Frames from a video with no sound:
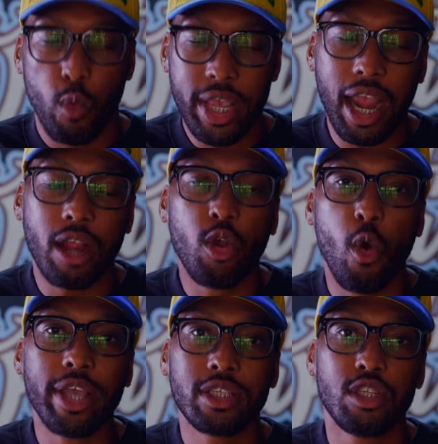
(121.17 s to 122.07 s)
We are
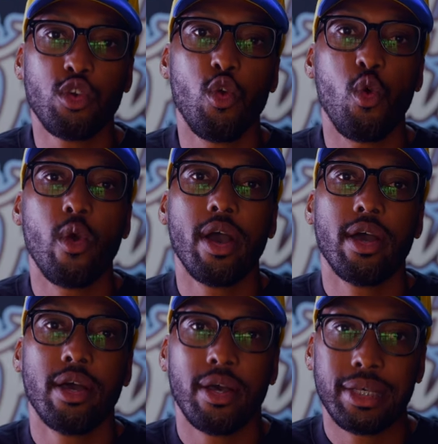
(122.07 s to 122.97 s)
going to do
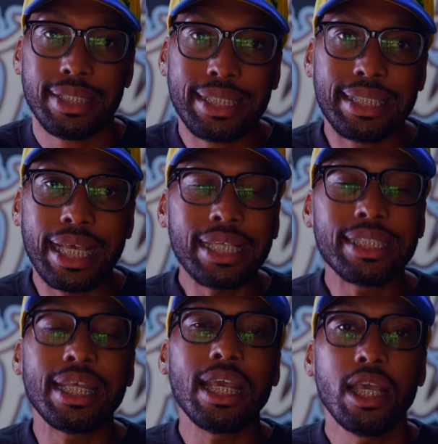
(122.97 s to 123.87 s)

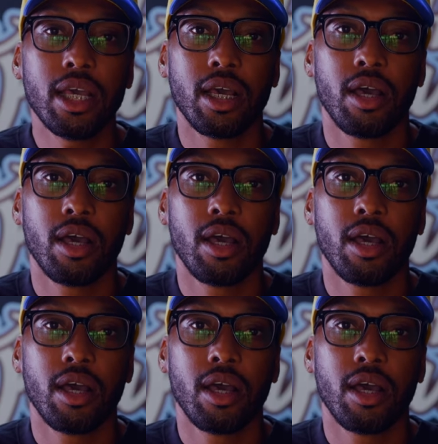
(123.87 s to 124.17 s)
60